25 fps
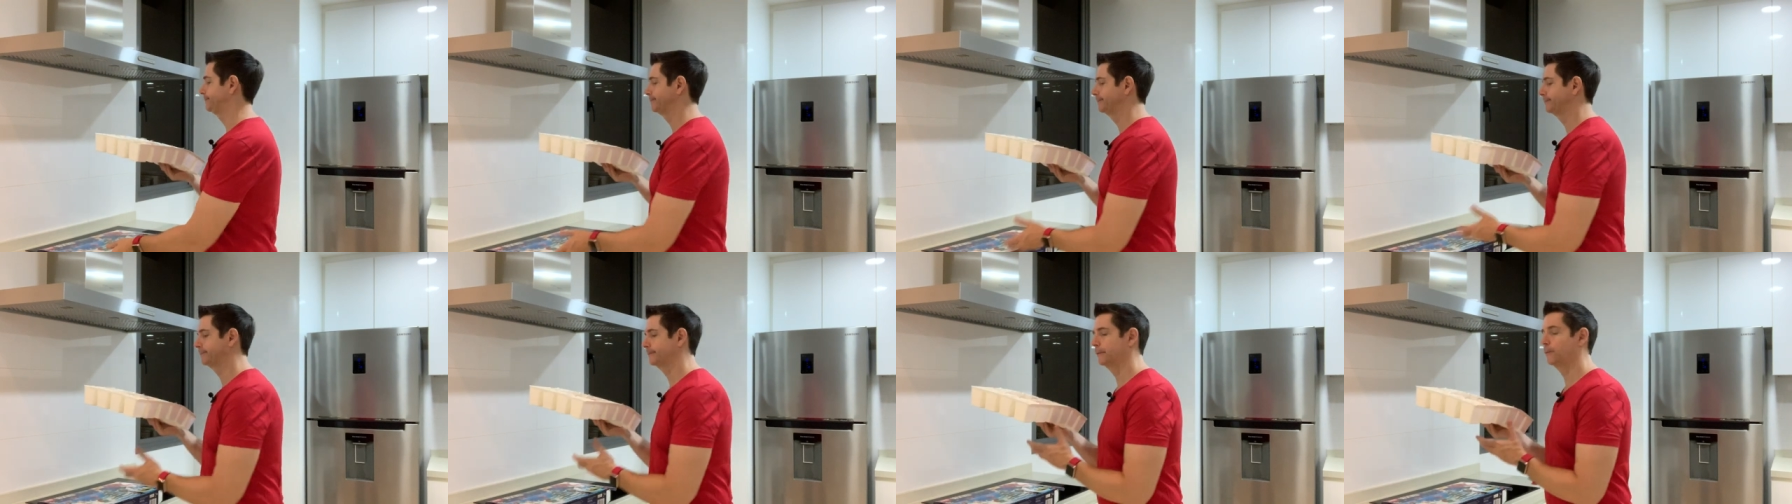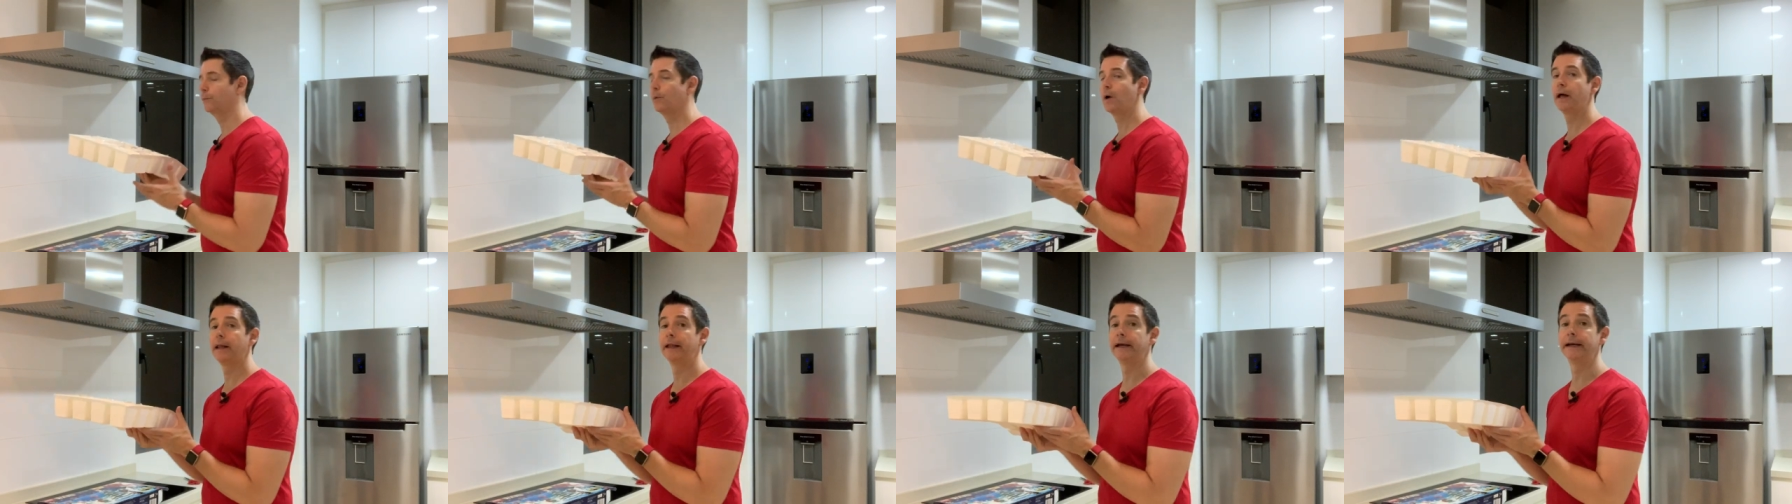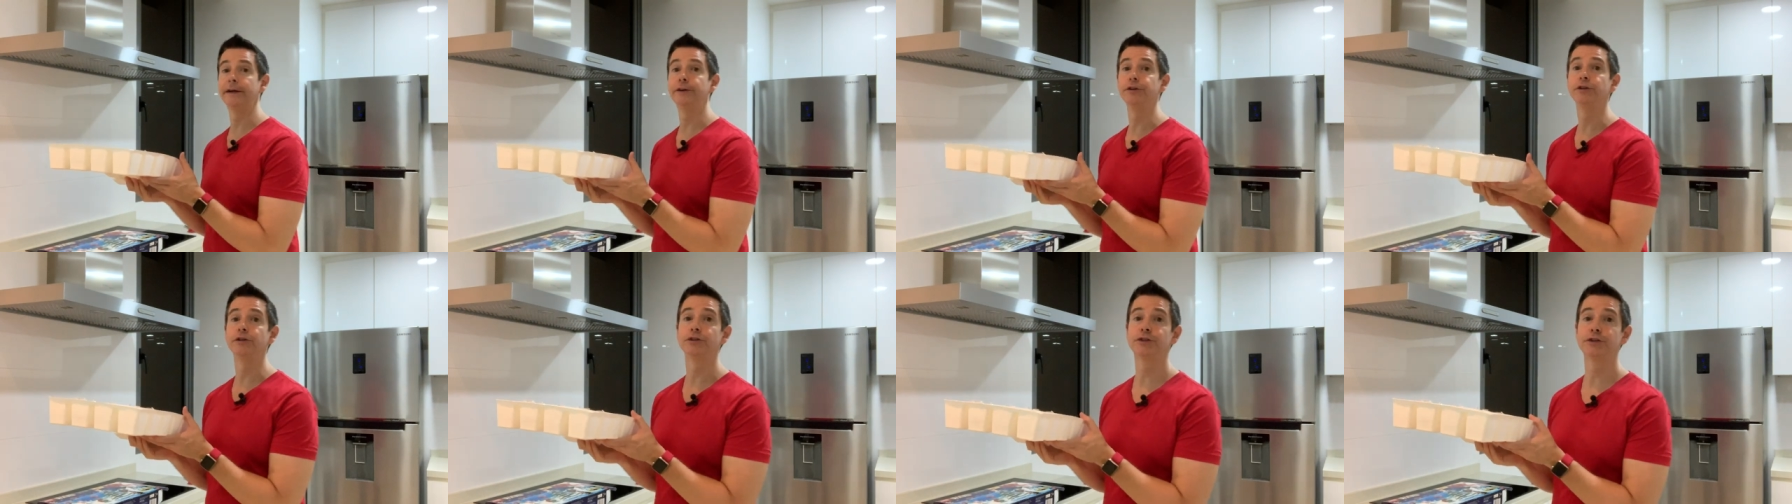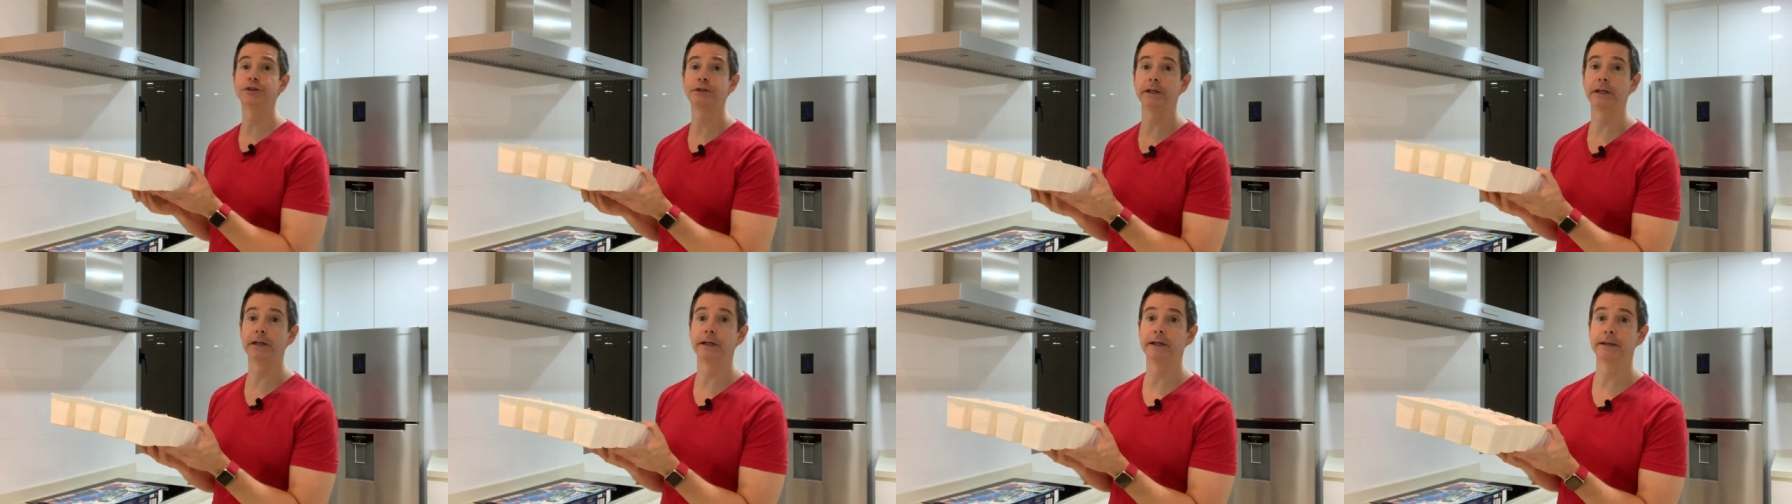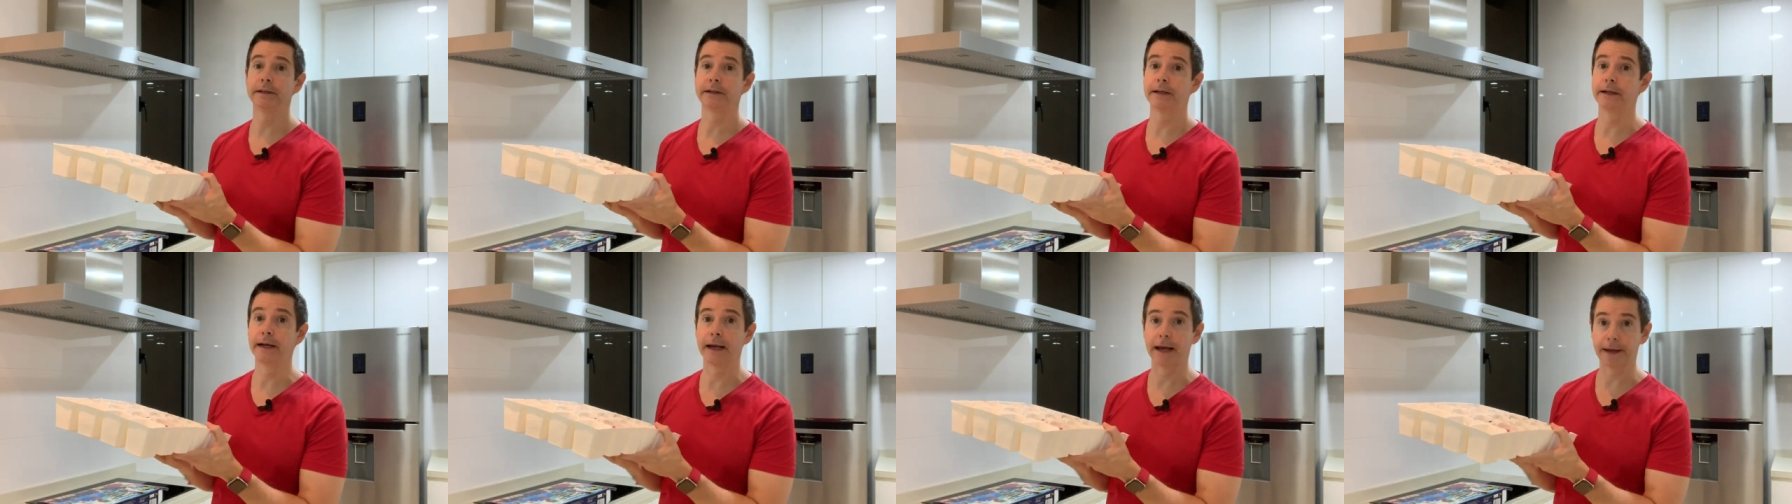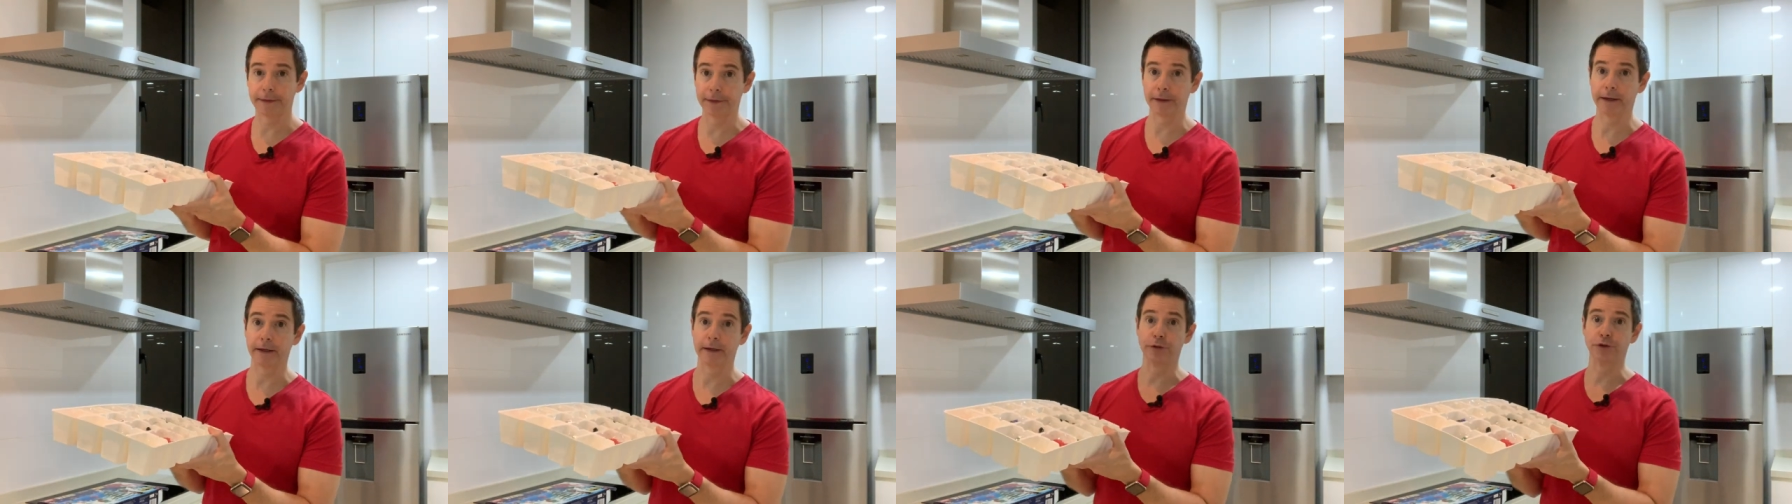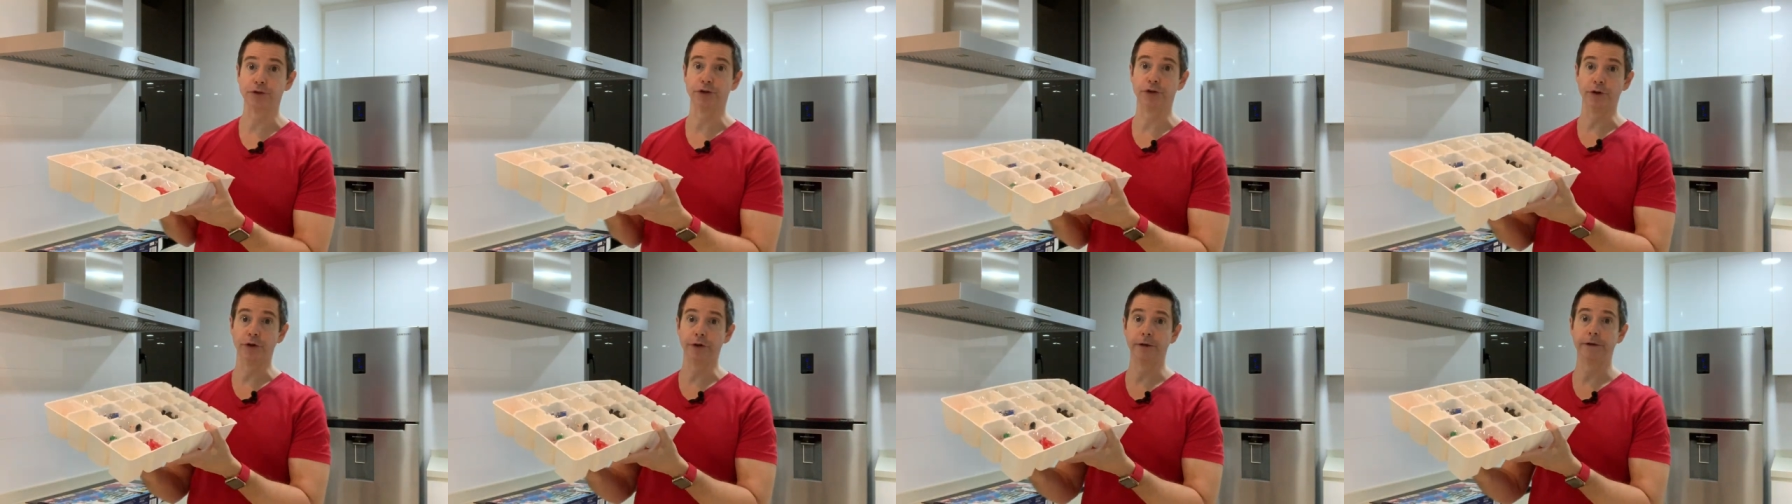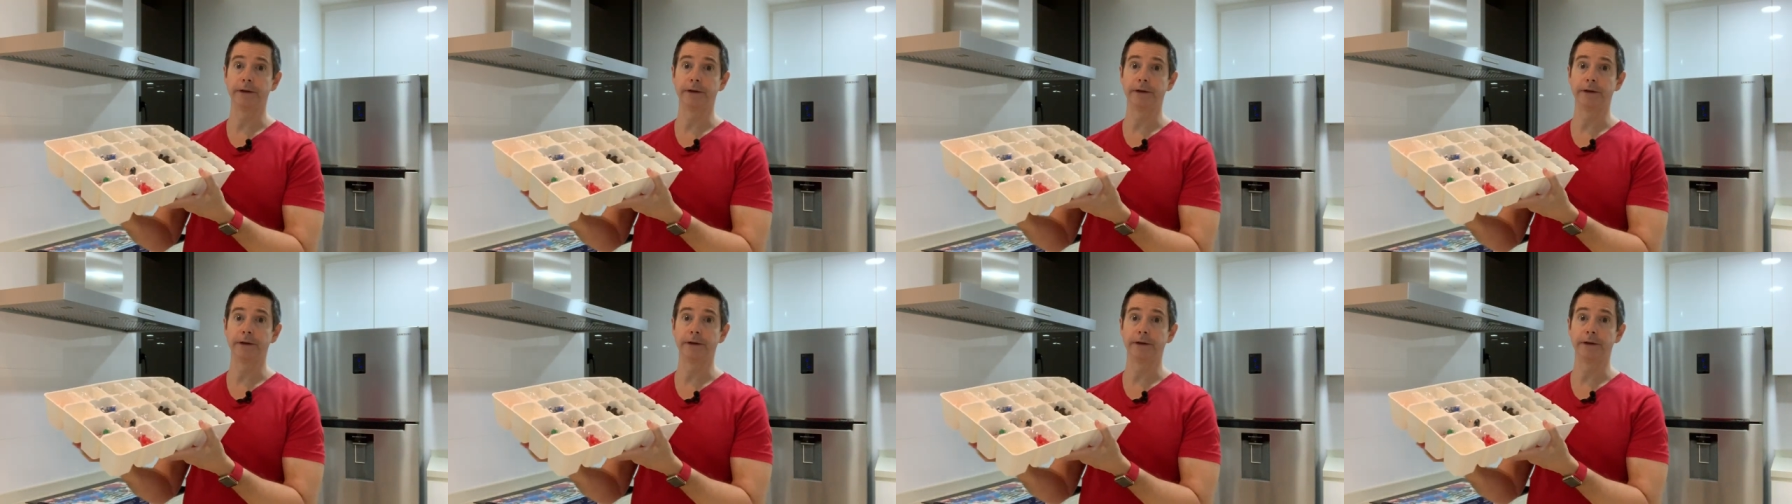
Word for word: while I understand and I think it's good